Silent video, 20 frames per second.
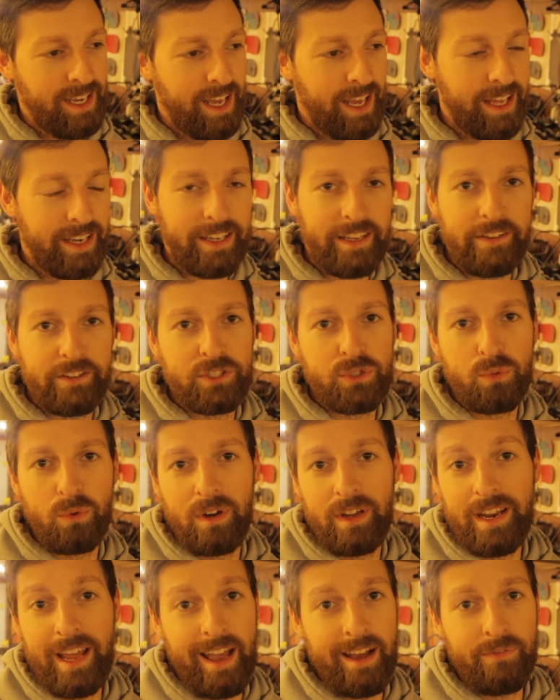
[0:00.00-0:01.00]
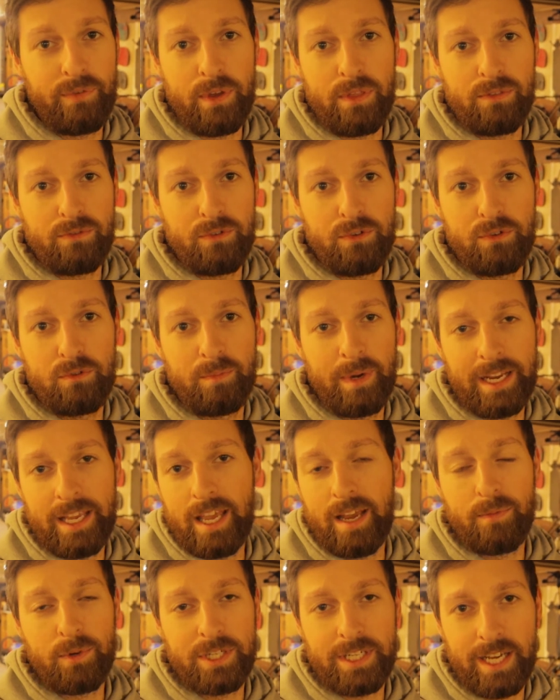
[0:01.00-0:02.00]
and each one halfway through my
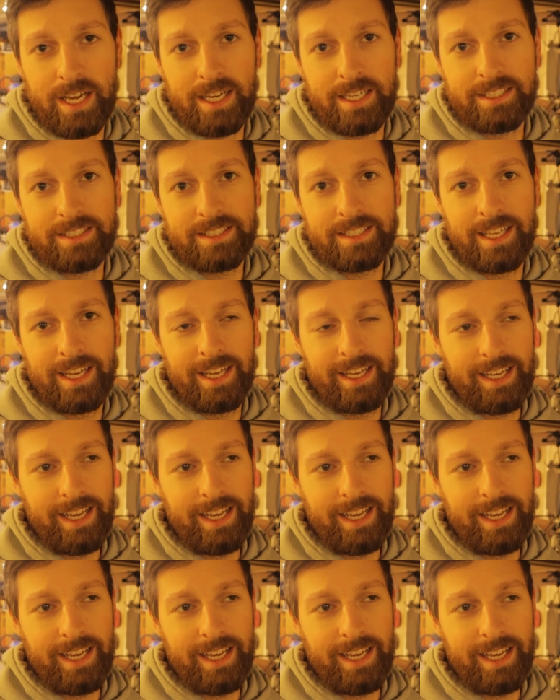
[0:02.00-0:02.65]
camera dies,